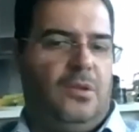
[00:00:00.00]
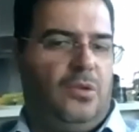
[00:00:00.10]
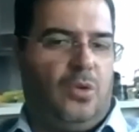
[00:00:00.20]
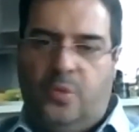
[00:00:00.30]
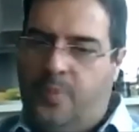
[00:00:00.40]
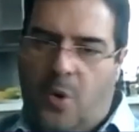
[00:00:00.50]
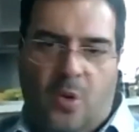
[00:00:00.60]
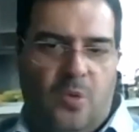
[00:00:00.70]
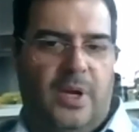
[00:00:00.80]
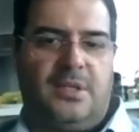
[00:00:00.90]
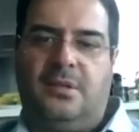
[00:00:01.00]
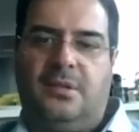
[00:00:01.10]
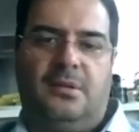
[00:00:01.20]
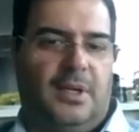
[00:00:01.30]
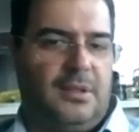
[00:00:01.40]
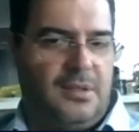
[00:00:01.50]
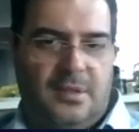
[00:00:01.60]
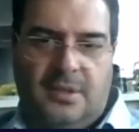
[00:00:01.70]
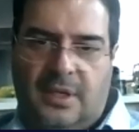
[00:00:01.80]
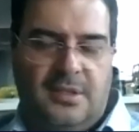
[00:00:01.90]
don't progress.
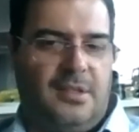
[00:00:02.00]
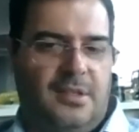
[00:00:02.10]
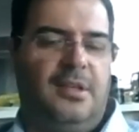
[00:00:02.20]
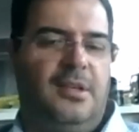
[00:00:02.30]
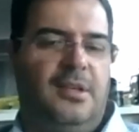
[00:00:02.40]
That's the